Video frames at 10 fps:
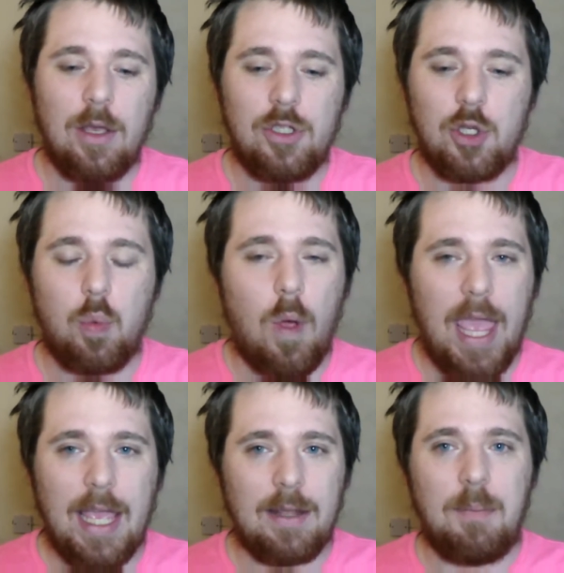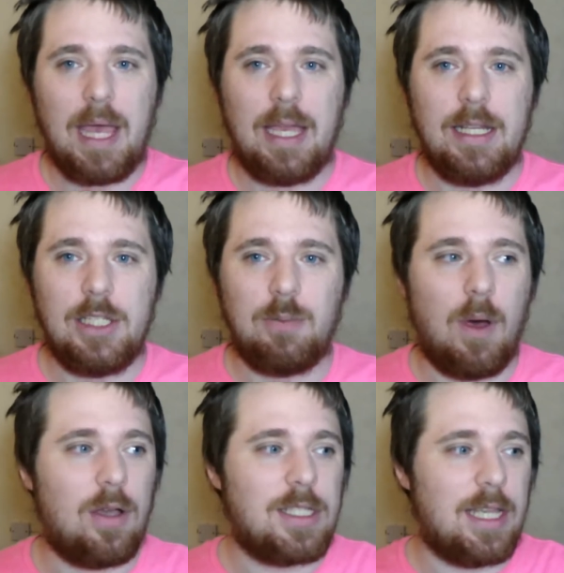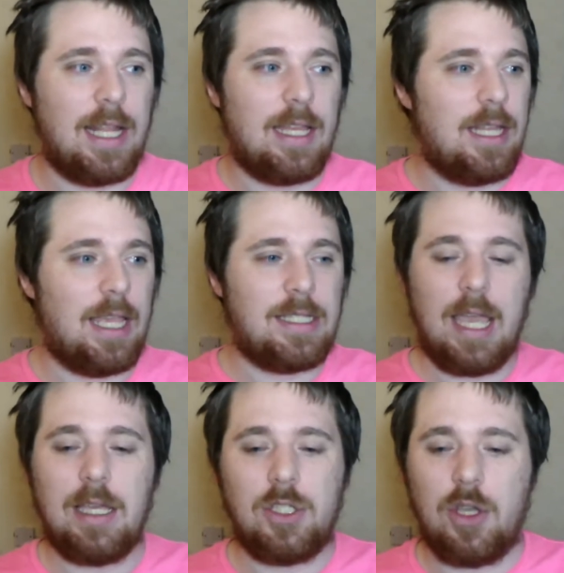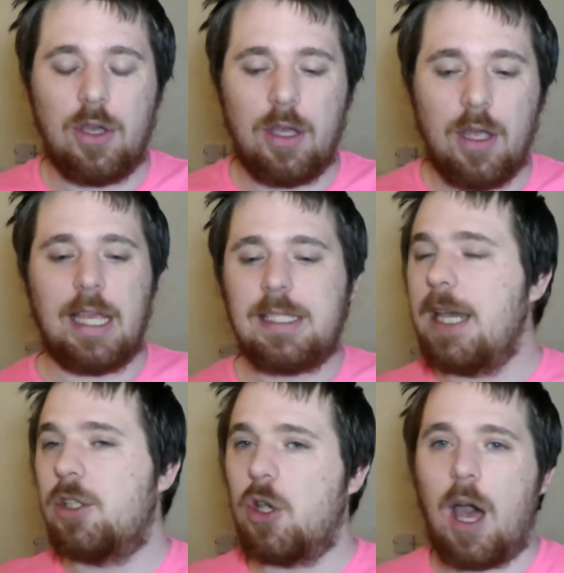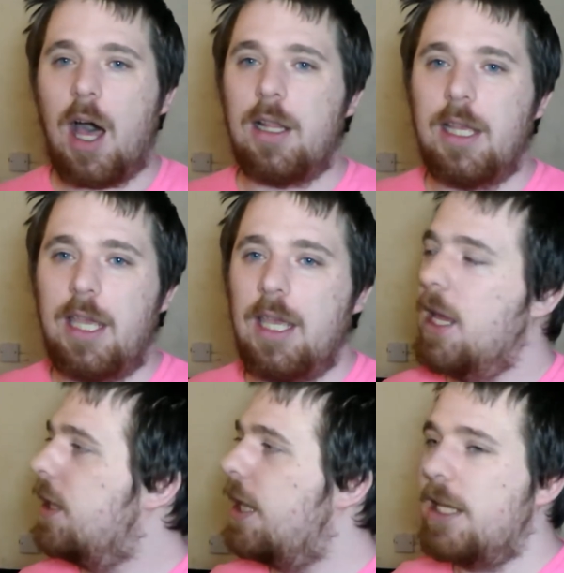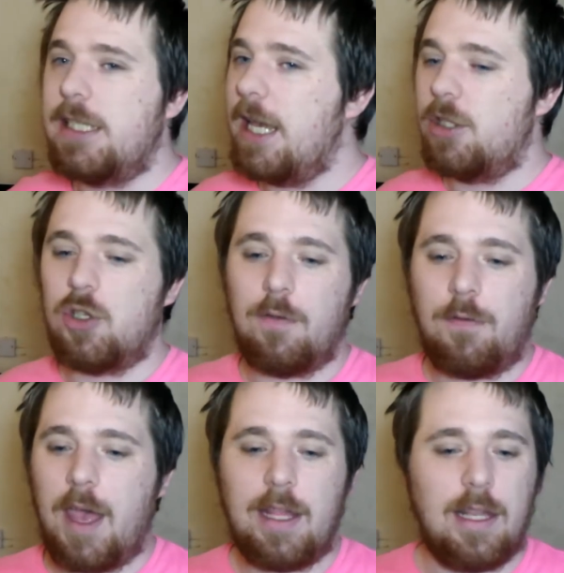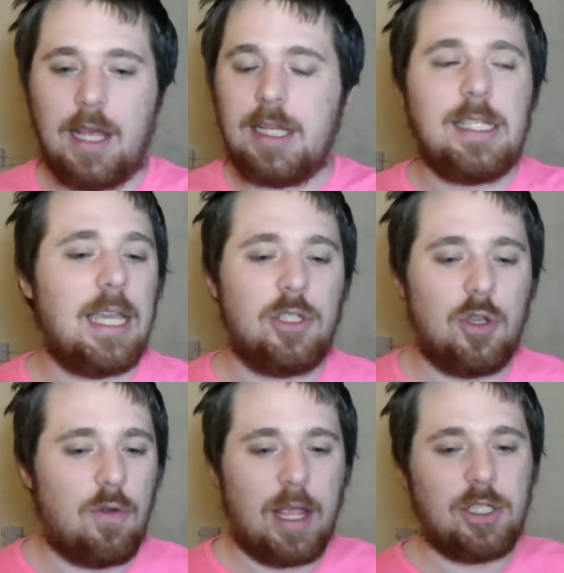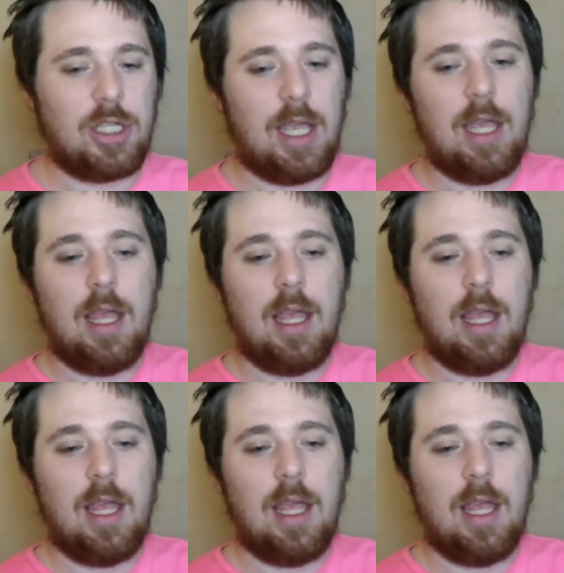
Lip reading: just waiting and picking his spots, and then he takes out Ali, then he takes out Finn, then he takes out Ricochet.